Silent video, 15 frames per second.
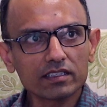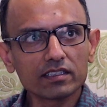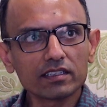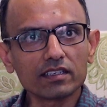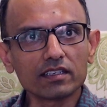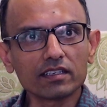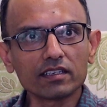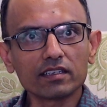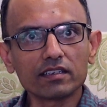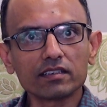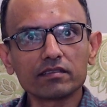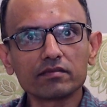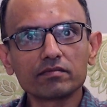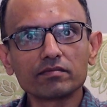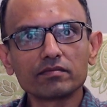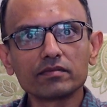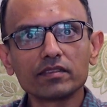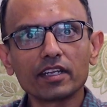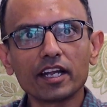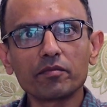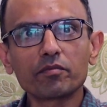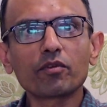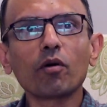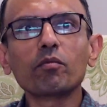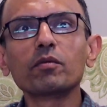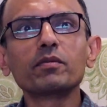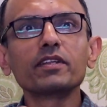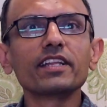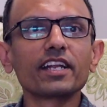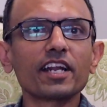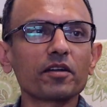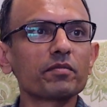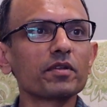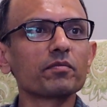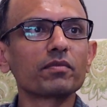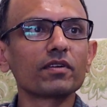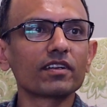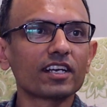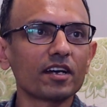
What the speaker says: and probably there are people